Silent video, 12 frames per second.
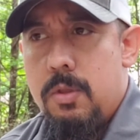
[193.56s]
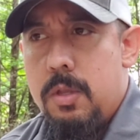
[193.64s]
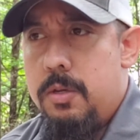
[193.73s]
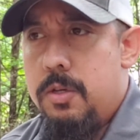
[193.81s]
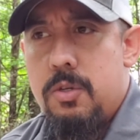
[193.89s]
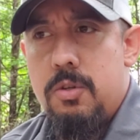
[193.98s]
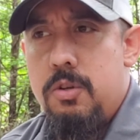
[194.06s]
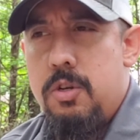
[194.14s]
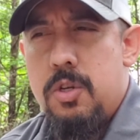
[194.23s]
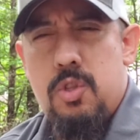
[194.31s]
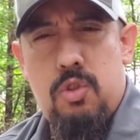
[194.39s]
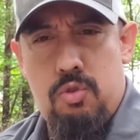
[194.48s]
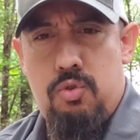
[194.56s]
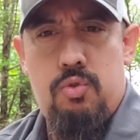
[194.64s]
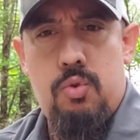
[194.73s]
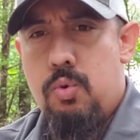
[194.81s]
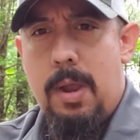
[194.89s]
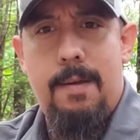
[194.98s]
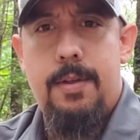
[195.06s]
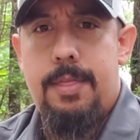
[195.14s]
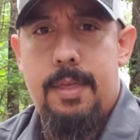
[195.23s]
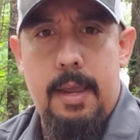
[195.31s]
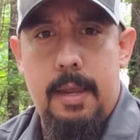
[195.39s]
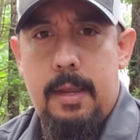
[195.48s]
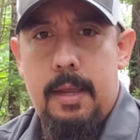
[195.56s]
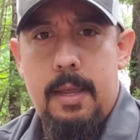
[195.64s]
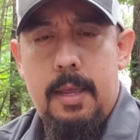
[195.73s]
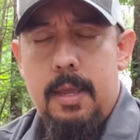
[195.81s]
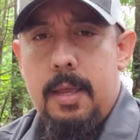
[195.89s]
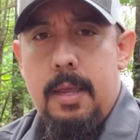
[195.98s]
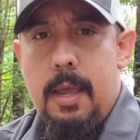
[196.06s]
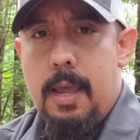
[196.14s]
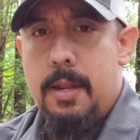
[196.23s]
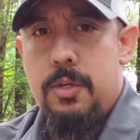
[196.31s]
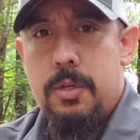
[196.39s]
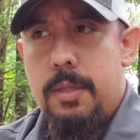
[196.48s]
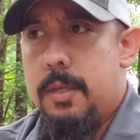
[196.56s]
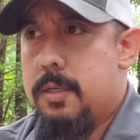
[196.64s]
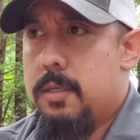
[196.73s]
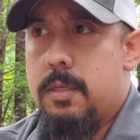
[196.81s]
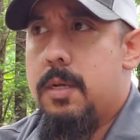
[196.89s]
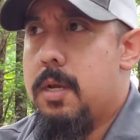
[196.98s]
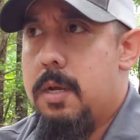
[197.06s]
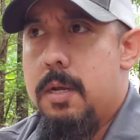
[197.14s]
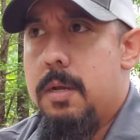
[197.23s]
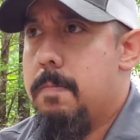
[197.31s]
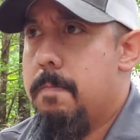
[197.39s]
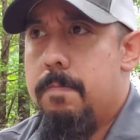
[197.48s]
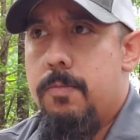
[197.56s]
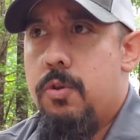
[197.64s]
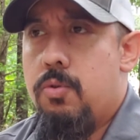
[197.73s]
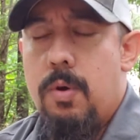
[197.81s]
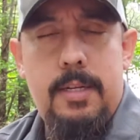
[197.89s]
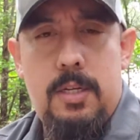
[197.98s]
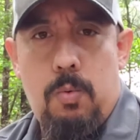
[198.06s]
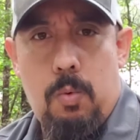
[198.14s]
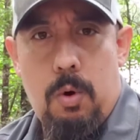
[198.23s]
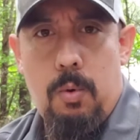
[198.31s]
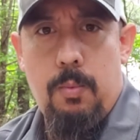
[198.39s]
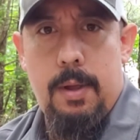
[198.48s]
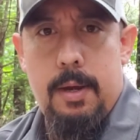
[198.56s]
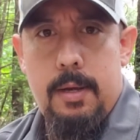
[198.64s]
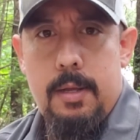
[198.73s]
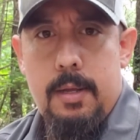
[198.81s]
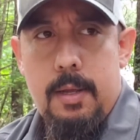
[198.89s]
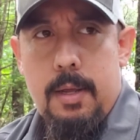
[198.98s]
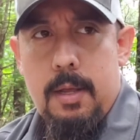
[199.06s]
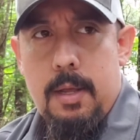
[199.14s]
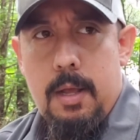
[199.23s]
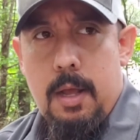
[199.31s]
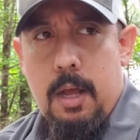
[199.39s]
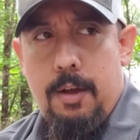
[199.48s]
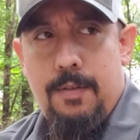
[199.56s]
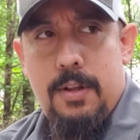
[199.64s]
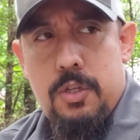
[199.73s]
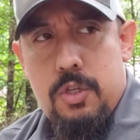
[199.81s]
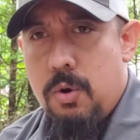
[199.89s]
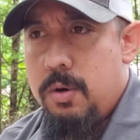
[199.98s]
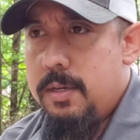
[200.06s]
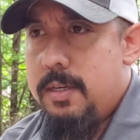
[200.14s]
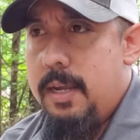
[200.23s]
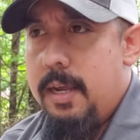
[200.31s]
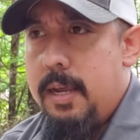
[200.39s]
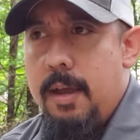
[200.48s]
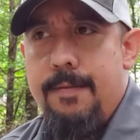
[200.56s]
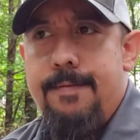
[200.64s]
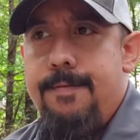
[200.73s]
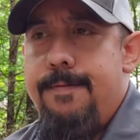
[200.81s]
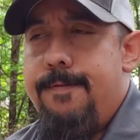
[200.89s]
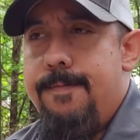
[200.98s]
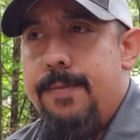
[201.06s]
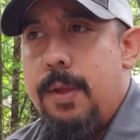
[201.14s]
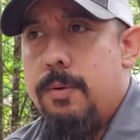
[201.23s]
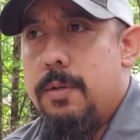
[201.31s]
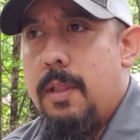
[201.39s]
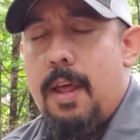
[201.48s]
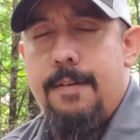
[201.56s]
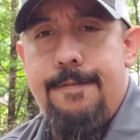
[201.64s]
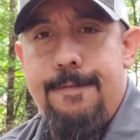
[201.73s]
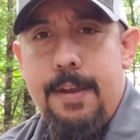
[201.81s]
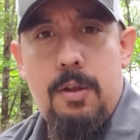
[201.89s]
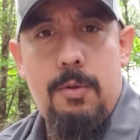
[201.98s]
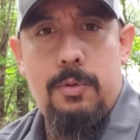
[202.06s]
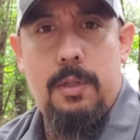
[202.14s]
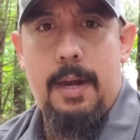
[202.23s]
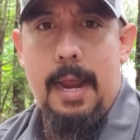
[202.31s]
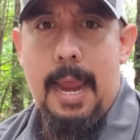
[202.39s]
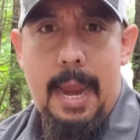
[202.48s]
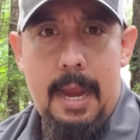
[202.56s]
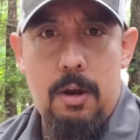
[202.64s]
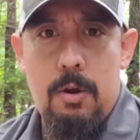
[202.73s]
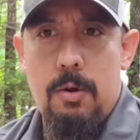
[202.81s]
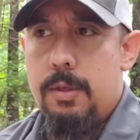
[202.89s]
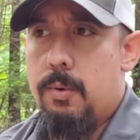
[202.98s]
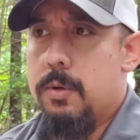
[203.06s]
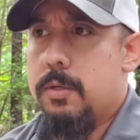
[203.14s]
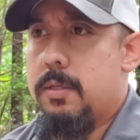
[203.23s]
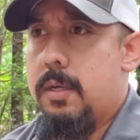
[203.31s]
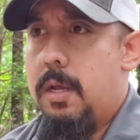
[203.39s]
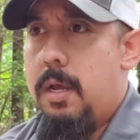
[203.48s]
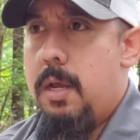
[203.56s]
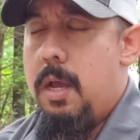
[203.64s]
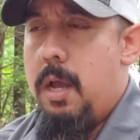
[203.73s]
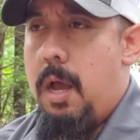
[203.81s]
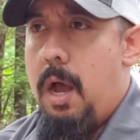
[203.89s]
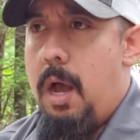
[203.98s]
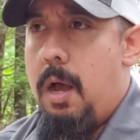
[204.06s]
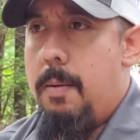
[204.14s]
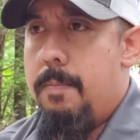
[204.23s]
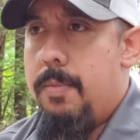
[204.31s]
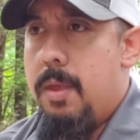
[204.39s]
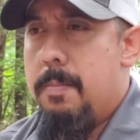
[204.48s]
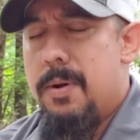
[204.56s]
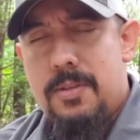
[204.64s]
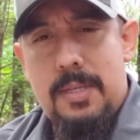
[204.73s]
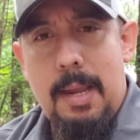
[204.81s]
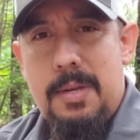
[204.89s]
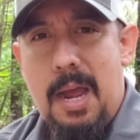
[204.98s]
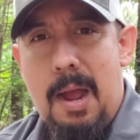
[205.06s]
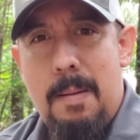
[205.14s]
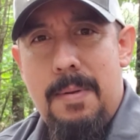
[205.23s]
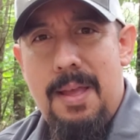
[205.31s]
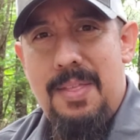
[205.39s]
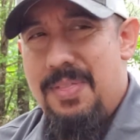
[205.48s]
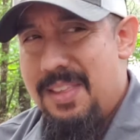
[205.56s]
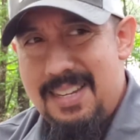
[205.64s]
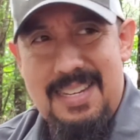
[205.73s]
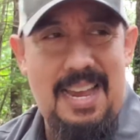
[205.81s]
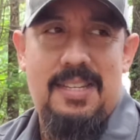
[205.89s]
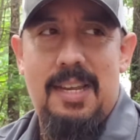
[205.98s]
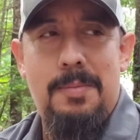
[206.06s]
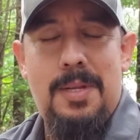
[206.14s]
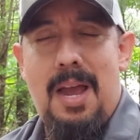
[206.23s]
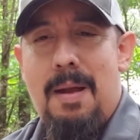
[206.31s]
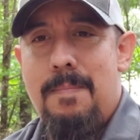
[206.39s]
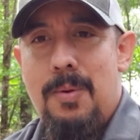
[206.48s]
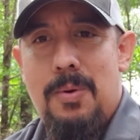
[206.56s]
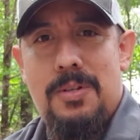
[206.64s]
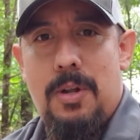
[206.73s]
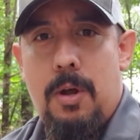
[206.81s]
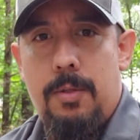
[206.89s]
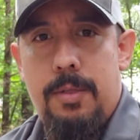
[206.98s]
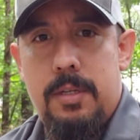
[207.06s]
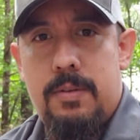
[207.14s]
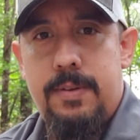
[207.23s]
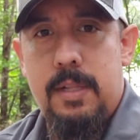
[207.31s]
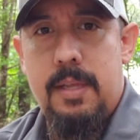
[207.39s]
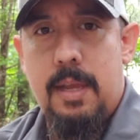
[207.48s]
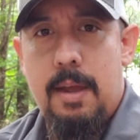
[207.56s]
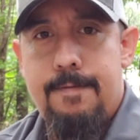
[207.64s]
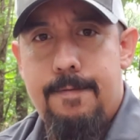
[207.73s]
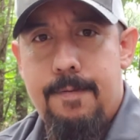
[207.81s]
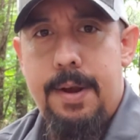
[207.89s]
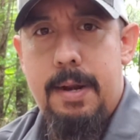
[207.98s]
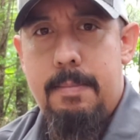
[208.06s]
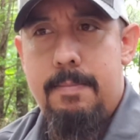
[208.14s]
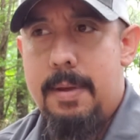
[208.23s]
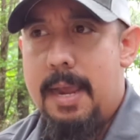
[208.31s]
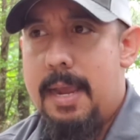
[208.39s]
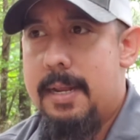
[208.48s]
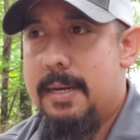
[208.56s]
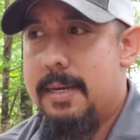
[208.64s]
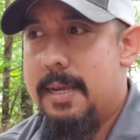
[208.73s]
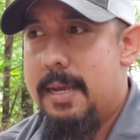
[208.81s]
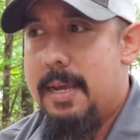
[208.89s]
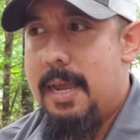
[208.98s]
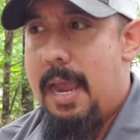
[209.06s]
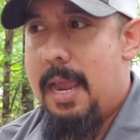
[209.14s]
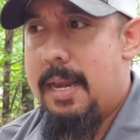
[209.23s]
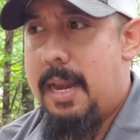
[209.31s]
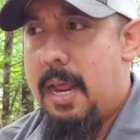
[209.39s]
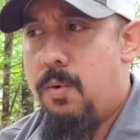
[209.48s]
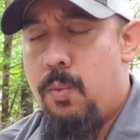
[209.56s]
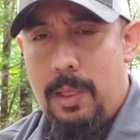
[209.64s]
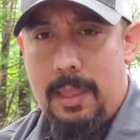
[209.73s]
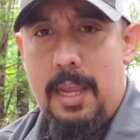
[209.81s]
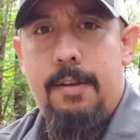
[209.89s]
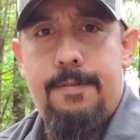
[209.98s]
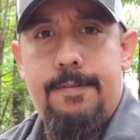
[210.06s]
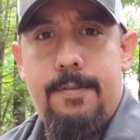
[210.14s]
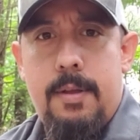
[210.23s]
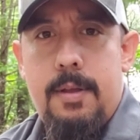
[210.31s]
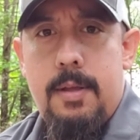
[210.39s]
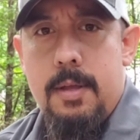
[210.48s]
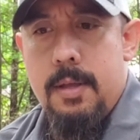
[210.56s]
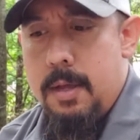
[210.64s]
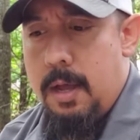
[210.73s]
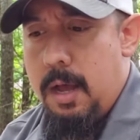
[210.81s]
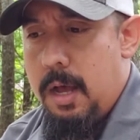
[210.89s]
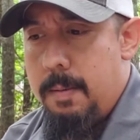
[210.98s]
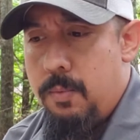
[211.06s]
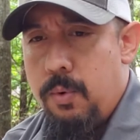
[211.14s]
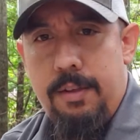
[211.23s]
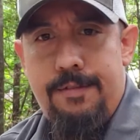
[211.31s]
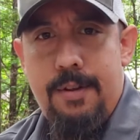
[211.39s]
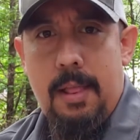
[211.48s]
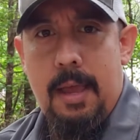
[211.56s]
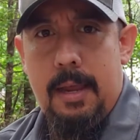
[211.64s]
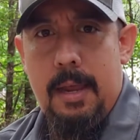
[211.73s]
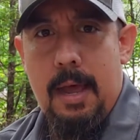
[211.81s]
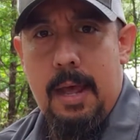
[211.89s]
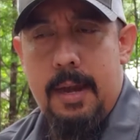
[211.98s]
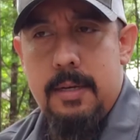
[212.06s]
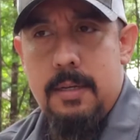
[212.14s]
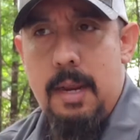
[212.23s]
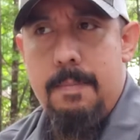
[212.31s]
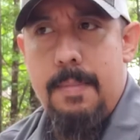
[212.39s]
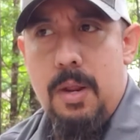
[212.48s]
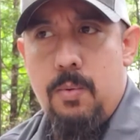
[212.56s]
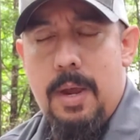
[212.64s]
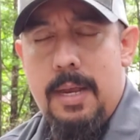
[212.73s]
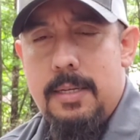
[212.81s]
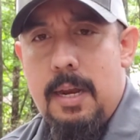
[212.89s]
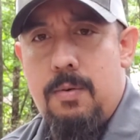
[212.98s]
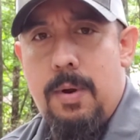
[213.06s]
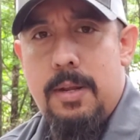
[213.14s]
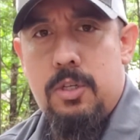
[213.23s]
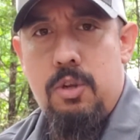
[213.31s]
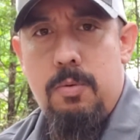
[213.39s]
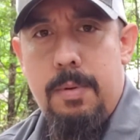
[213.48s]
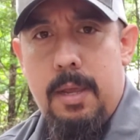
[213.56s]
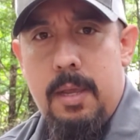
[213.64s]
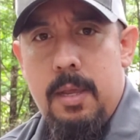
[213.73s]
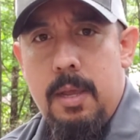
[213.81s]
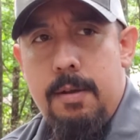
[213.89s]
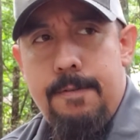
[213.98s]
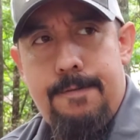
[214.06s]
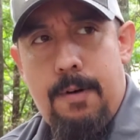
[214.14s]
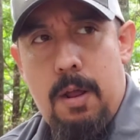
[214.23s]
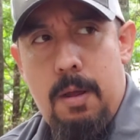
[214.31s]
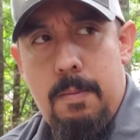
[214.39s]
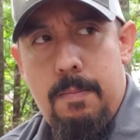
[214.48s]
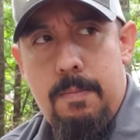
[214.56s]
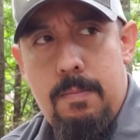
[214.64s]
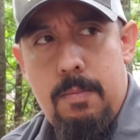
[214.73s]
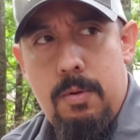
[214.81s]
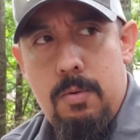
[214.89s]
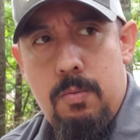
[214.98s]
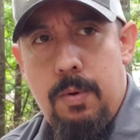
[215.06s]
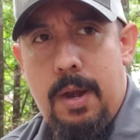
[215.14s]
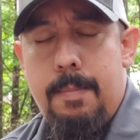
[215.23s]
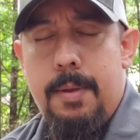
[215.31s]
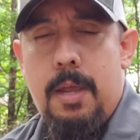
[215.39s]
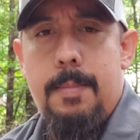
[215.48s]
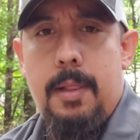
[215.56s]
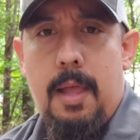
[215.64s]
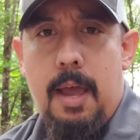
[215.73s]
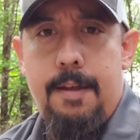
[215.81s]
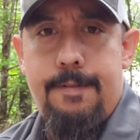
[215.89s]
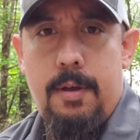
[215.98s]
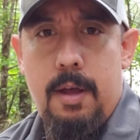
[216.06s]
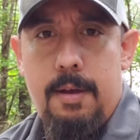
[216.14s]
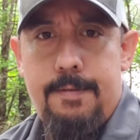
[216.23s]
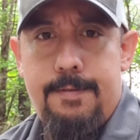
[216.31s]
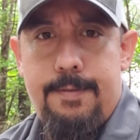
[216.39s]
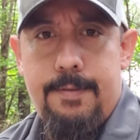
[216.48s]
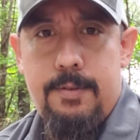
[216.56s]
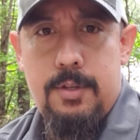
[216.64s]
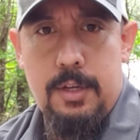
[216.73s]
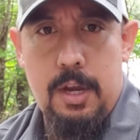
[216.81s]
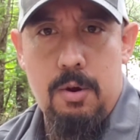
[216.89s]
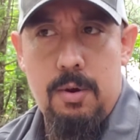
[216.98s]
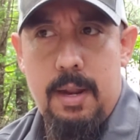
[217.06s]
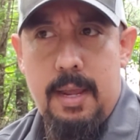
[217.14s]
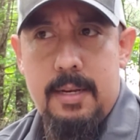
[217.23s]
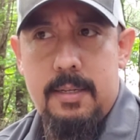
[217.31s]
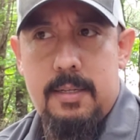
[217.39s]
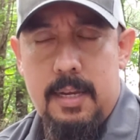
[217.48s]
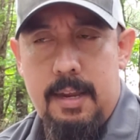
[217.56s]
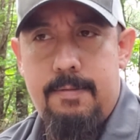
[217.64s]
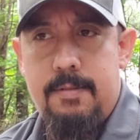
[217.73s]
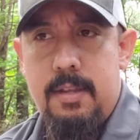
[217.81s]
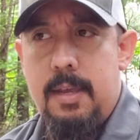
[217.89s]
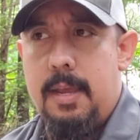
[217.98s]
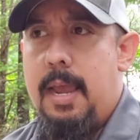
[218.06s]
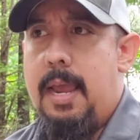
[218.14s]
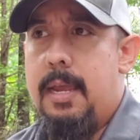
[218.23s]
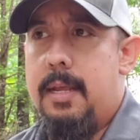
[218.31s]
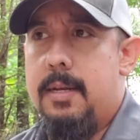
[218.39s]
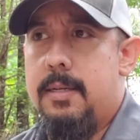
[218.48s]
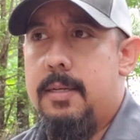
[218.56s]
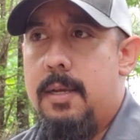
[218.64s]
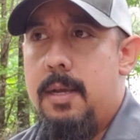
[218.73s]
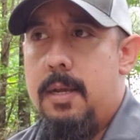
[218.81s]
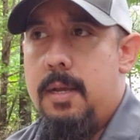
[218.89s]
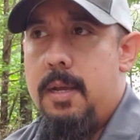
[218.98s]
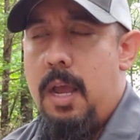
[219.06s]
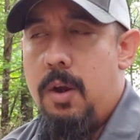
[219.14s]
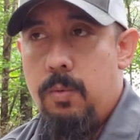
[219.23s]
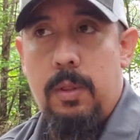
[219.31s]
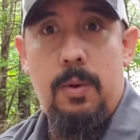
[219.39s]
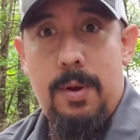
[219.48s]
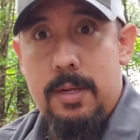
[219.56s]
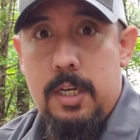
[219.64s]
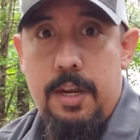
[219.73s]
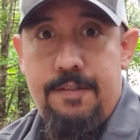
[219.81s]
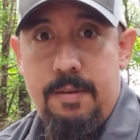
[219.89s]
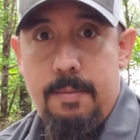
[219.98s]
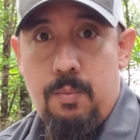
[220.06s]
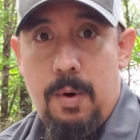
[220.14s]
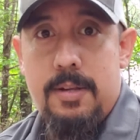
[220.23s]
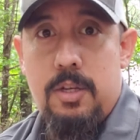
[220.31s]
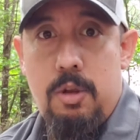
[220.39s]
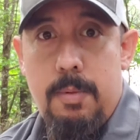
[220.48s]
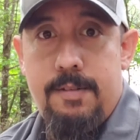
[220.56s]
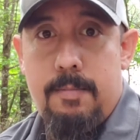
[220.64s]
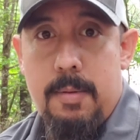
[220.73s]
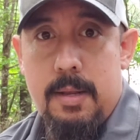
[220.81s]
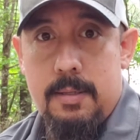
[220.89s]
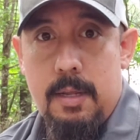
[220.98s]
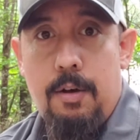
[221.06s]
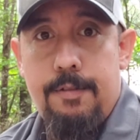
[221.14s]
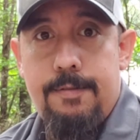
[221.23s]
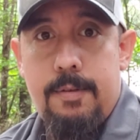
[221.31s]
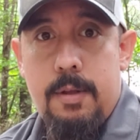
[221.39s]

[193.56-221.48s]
just threw everything into this crazy whirlwind of uncertainty. There was a lot of fear. There was a lot of anger. But at the same time, at the exact same time, there was all this feeling of freedom and relief. Really felt like God, in many ways, had rescued me from what had become a life of security and safety, and really rescued me from myself.